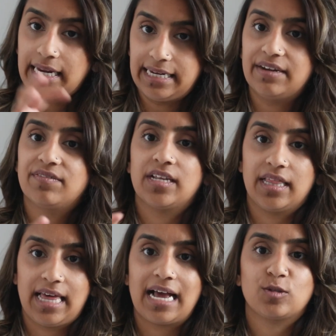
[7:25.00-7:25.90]
gift
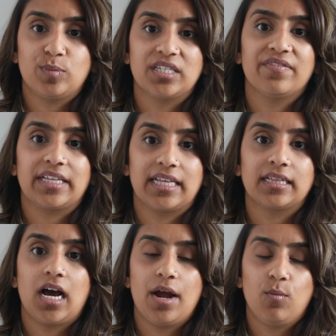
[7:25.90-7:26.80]
that specific thing
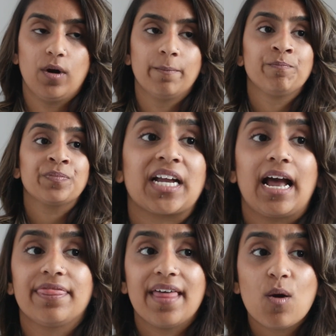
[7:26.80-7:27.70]
that I want.
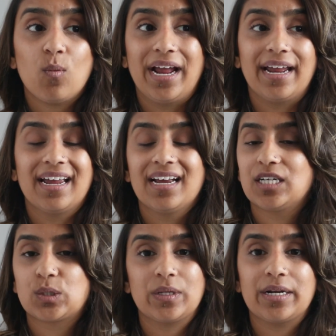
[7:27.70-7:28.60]
And that way
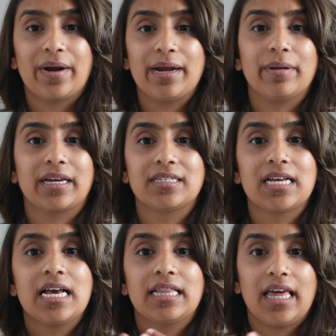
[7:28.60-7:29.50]
it's really great because
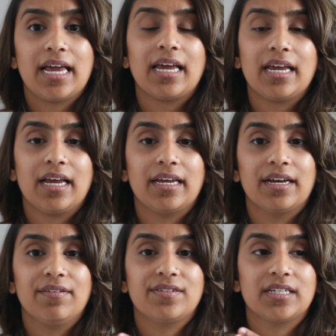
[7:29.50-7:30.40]
they're getting a
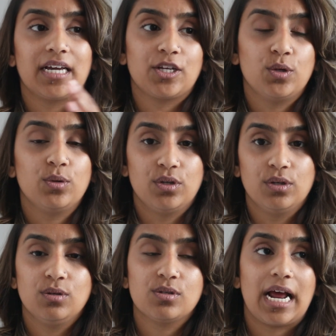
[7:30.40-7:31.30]
gift that you
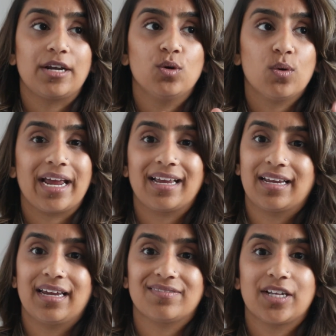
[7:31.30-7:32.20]
use, and you're getting a
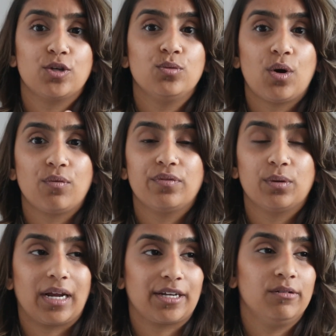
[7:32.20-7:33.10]
gift that you don't
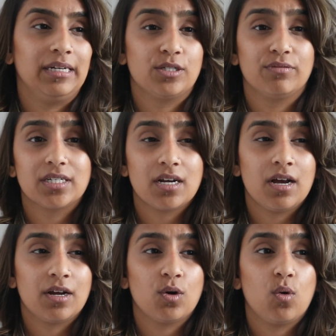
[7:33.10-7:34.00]
feel like you need to
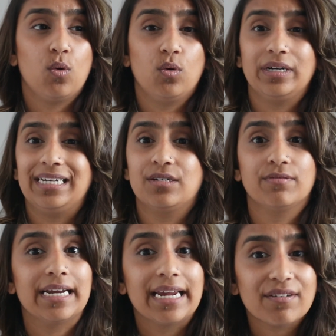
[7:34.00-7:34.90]
return or need to
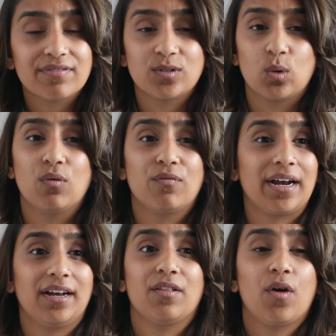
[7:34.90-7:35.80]
re-gift or
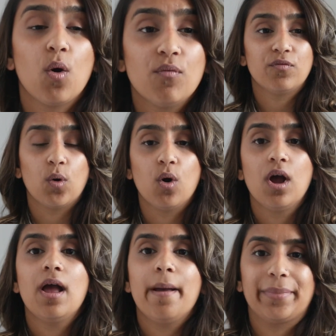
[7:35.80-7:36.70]
find another home for,
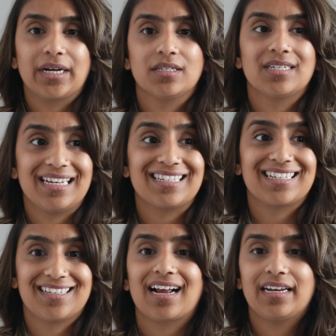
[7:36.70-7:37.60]
because it's
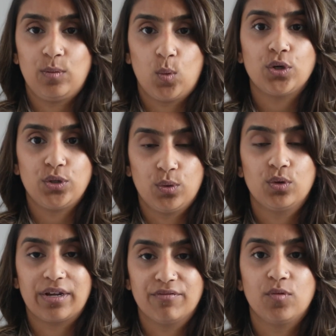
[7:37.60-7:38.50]
exactly what you're
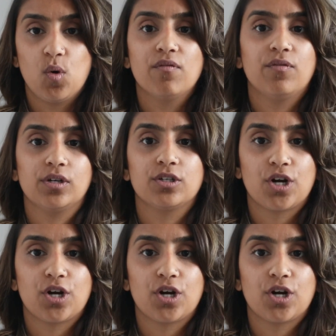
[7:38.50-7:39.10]
looking for your